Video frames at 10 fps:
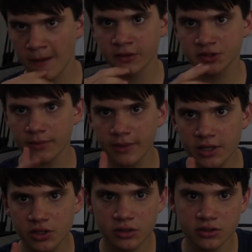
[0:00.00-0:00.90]
So I
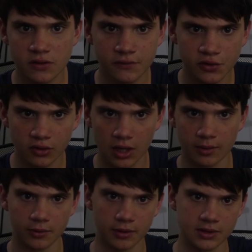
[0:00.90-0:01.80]
made use of 2
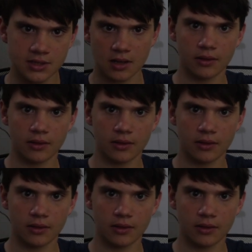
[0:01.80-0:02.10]
libraries.